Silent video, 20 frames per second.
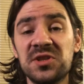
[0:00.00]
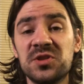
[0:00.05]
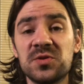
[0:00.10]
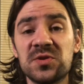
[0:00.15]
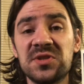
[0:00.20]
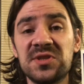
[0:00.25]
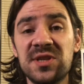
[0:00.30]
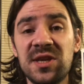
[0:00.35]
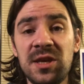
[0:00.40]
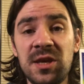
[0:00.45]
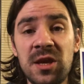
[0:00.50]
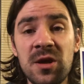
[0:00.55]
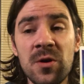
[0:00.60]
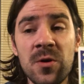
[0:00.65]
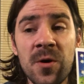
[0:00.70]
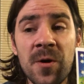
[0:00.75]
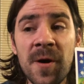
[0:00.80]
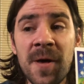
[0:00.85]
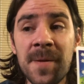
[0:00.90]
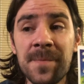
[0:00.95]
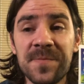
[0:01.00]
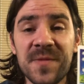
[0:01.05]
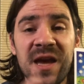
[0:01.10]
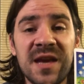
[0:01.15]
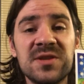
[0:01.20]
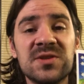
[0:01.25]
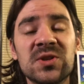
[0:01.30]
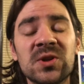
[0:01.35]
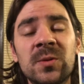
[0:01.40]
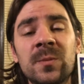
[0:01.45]
interest in you,
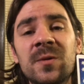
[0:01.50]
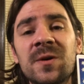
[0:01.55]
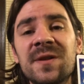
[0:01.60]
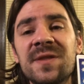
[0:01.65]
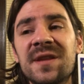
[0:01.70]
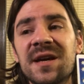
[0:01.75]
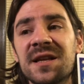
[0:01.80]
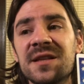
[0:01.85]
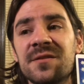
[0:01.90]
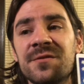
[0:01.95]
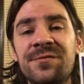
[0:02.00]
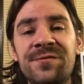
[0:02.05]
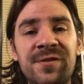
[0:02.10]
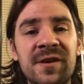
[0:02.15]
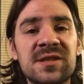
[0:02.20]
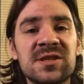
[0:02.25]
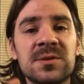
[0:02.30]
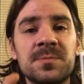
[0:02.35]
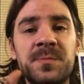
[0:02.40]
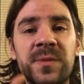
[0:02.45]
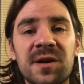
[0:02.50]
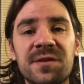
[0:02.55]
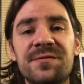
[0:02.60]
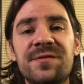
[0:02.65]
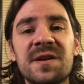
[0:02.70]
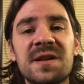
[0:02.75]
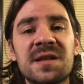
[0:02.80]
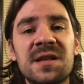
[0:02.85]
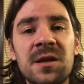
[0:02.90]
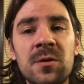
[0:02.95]
a someone that fits
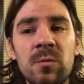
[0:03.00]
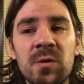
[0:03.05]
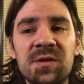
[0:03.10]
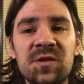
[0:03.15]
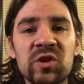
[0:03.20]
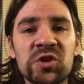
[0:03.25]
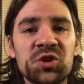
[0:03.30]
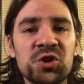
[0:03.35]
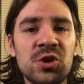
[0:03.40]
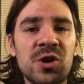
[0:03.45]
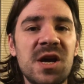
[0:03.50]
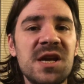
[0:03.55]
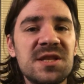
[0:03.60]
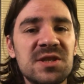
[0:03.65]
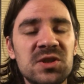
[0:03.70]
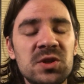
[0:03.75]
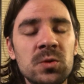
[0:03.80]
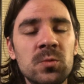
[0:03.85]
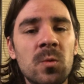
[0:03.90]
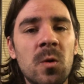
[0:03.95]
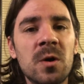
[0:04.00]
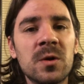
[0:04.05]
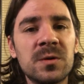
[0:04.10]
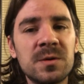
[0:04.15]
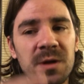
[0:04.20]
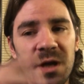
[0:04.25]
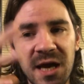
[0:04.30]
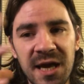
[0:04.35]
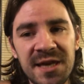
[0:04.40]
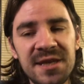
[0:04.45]
perfectly with the traits you
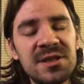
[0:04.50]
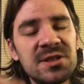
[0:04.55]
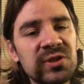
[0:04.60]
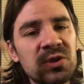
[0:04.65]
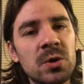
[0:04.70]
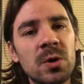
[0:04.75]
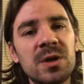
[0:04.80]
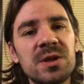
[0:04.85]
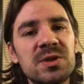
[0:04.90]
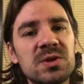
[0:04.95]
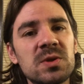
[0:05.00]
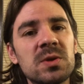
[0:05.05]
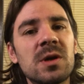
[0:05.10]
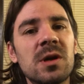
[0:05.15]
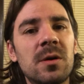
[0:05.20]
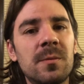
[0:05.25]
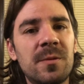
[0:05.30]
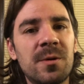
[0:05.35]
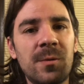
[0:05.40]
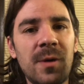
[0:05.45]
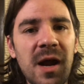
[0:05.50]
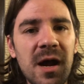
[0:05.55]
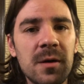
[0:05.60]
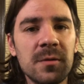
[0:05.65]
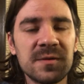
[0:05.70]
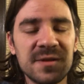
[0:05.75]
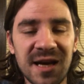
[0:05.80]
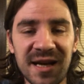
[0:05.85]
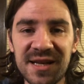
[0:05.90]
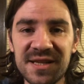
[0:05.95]
want is going to come
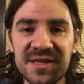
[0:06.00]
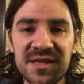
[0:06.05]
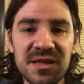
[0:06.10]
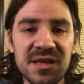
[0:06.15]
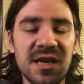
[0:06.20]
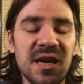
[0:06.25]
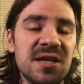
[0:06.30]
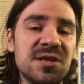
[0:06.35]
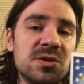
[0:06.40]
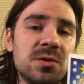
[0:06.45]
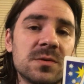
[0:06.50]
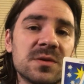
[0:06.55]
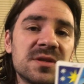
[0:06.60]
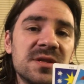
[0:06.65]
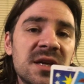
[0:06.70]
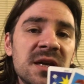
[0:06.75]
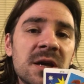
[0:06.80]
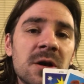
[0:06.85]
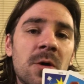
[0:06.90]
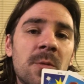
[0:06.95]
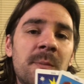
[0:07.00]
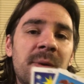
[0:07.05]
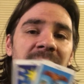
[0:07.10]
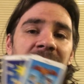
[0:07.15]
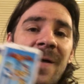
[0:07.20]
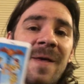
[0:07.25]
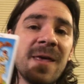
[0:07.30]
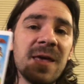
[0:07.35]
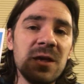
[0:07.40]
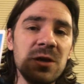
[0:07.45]
around. That is in case you're single.
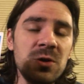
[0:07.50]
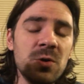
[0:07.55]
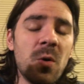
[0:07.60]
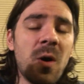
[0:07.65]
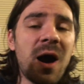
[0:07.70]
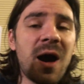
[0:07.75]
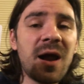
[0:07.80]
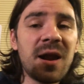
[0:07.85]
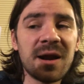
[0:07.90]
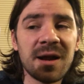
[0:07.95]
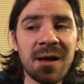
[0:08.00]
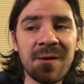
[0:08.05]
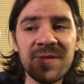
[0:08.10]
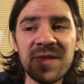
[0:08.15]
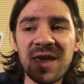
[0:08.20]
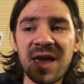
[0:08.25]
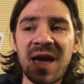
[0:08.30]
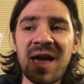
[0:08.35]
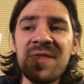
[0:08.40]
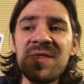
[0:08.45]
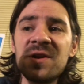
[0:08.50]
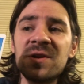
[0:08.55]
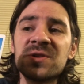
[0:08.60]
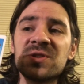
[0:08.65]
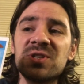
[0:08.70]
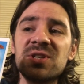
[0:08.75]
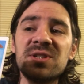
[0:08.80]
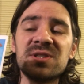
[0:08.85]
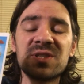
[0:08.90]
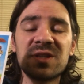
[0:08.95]
But you are uh, the
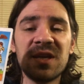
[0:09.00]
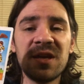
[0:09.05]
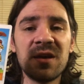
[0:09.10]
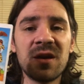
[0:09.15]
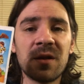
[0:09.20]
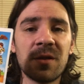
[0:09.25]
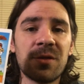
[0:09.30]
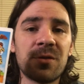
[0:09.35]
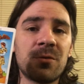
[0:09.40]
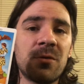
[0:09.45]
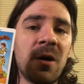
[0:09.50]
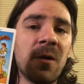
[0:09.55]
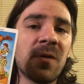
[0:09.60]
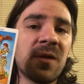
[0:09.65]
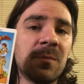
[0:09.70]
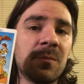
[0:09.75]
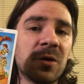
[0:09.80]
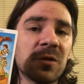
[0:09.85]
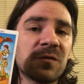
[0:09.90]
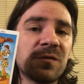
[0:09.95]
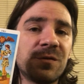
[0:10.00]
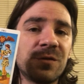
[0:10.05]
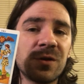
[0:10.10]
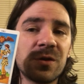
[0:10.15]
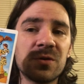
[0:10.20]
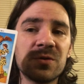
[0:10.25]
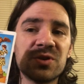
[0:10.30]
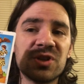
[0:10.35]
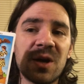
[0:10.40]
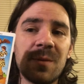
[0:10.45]
energies here throughout the month for
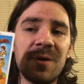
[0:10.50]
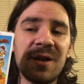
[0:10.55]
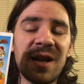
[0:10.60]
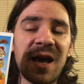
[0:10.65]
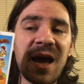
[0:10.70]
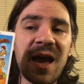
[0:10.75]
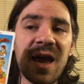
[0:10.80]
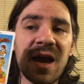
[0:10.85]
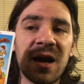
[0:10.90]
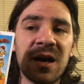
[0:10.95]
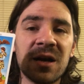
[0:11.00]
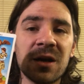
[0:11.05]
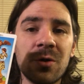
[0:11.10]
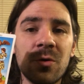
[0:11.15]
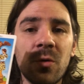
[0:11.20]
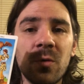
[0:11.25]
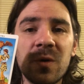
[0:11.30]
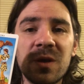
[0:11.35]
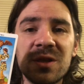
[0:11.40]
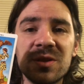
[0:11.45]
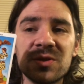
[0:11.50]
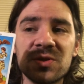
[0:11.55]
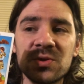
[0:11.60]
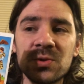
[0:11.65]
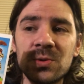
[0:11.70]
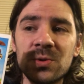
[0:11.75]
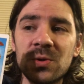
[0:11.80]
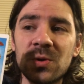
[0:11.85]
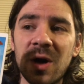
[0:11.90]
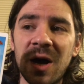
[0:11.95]
you, Gemini, are going
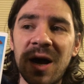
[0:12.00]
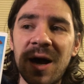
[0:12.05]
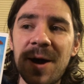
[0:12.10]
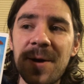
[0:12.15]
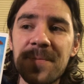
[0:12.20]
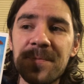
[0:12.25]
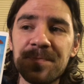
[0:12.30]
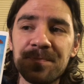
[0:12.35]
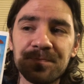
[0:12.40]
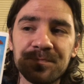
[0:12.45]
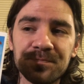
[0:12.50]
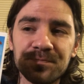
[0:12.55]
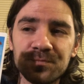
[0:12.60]
to um,